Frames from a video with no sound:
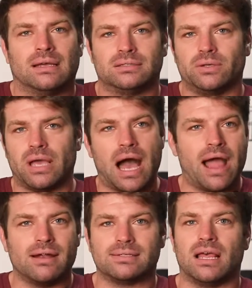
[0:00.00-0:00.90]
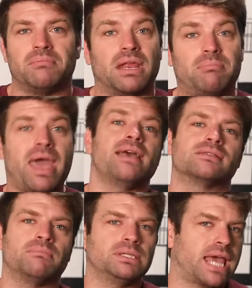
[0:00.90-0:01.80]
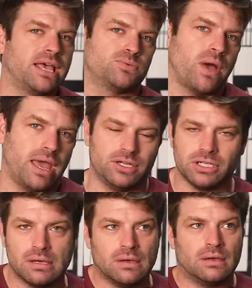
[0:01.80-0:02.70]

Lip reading: And so he hires them and he pays them a day's wage.